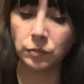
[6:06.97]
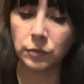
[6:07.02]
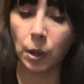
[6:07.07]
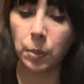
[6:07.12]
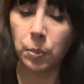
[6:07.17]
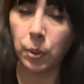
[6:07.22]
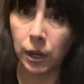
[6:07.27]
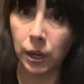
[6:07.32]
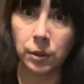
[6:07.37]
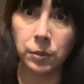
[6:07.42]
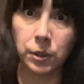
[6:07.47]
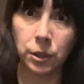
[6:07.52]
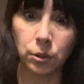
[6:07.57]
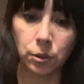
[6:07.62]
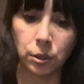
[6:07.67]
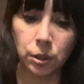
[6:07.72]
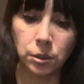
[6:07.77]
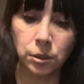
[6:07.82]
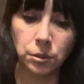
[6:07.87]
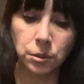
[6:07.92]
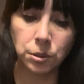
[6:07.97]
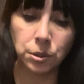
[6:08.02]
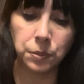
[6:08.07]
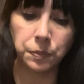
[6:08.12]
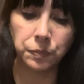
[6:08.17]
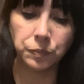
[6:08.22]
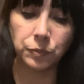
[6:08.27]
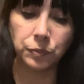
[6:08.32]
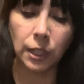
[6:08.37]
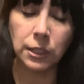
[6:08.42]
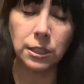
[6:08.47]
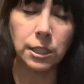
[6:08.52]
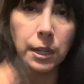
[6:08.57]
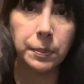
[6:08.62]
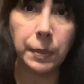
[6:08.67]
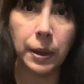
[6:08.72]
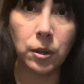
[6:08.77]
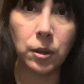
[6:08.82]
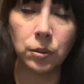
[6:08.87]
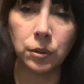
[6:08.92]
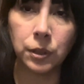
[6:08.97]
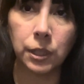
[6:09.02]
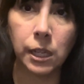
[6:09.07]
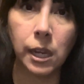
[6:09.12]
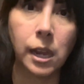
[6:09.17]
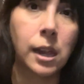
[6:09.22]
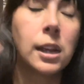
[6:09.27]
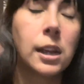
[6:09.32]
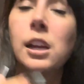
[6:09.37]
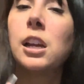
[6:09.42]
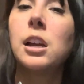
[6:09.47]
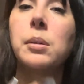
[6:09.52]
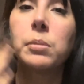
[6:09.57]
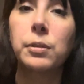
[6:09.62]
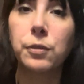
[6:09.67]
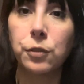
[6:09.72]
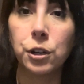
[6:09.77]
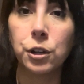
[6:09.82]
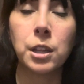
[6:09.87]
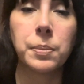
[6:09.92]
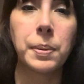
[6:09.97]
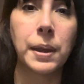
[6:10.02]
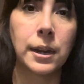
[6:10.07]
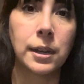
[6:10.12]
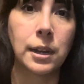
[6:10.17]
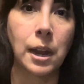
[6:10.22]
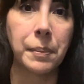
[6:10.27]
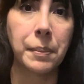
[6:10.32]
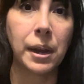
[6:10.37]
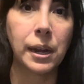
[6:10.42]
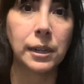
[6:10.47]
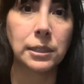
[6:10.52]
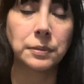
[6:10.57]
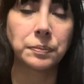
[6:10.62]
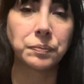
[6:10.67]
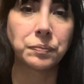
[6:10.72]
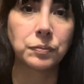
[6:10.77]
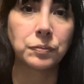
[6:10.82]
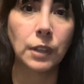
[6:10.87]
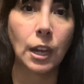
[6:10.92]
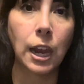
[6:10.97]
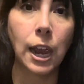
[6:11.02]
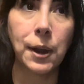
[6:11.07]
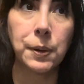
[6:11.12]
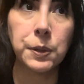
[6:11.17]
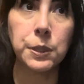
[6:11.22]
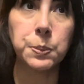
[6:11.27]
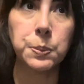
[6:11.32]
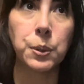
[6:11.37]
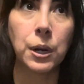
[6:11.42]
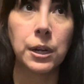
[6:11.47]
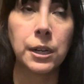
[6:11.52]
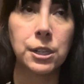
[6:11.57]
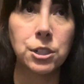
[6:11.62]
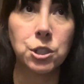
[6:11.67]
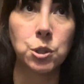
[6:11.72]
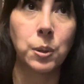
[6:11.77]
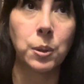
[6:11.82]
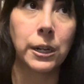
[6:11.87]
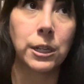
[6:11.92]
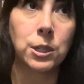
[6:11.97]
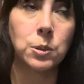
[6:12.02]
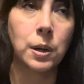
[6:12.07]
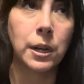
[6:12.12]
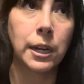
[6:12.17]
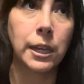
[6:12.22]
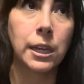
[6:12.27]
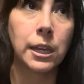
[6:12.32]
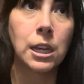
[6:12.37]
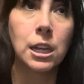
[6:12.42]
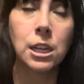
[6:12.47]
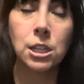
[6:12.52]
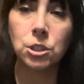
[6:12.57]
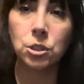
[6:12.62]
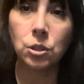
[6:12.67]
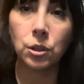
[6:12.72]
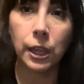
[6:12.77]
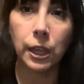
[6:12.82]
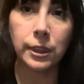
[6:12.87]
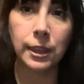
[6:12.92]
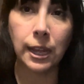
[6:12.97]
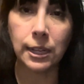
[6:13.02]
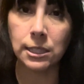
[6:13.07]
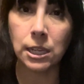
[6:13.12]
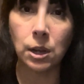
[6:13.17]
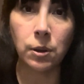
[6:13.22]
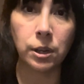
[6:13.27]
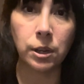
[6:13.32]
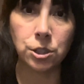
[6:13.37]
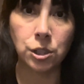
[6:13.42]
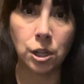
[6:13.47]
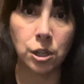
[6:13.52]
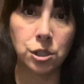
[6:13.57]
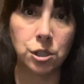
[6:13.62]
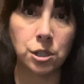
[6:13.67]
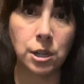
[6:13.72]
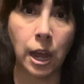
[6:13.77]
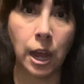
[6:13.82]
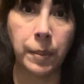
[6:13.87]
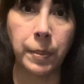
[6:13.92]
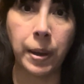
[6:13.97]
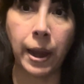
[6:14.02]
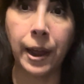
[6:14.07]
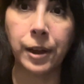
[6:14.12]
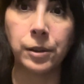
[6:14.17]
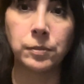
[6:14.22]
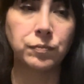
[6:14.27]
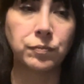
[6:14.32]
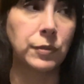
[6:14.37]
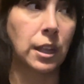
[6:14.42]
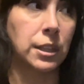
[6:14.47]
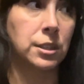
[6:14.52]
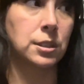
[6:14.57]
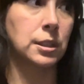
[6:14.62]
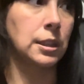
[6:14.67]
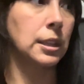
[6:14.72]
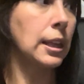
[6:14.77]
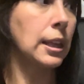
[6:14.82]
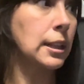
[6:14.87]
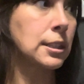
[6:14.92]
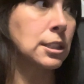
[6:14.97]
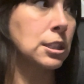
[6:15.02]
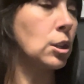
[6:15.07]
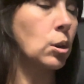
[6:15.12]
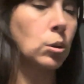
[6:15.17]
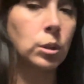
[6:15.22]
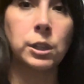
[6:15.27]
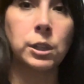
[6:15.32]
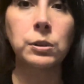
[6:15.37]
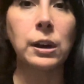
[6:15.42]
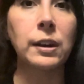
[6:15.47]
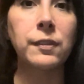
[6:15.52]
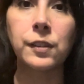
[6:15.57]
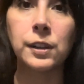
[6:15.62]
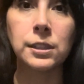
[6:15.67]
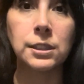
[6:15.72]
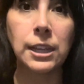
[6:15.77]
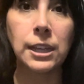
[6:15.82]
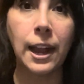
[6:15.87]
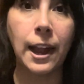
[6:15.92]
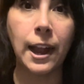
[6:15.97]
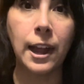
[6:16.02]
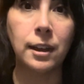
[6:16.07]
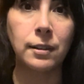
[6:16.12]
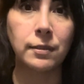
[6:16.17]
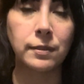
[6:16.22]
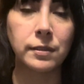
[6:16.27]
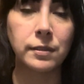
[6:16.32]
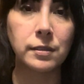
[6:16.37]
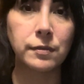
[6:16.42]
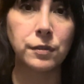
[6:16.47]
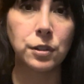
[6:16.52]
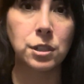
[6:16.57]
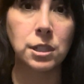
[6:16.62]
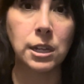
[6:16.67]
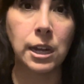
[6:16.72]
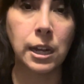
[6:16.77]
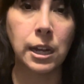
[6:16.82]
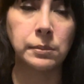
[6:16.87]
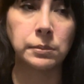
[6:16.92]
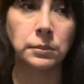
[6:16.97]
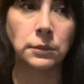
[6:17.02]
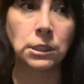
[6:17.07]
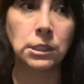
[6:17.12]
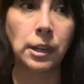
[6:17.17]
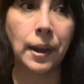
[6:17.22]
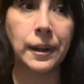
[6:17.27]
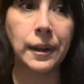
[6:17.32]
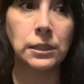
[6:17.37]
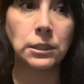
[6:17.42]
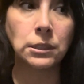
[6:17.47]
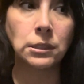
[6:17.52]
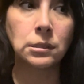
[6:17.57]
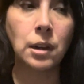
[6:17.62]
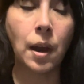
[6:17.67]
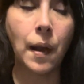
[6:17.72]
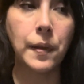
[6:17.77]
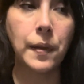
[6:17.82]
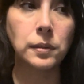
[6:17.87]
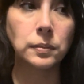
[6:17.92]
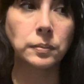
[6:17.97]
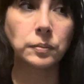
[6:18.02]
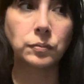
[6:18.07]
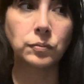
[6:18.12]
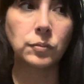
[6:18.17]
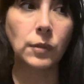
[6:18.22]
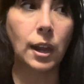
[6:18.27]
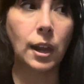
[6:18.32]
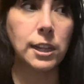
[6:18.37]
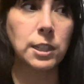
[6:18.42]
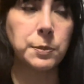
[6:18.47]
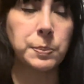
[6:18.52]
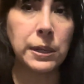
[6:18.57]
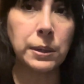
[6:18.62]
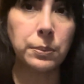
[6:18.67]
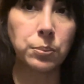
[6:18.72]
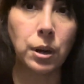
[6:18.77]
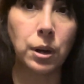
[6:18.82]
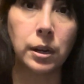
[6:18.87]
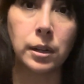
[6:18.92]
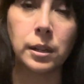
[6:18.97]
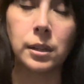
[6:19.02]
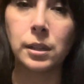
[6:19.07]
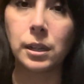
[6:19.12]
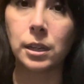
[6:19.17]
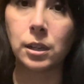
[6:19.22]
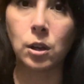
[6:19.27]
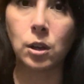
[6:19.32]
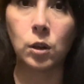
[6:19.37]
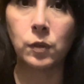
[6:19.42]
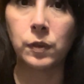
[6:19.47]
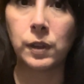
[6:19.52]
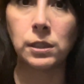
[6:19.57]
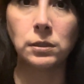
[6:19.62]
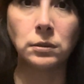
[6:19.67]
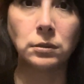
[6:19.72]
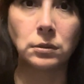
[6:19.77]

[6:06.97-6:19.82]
pregnant with Cruz. It's like my only, before the pandemic. I was pregnant in 2020. So like that's how I judge time now. That's the only reference I have for time, is being pregnant and COVID.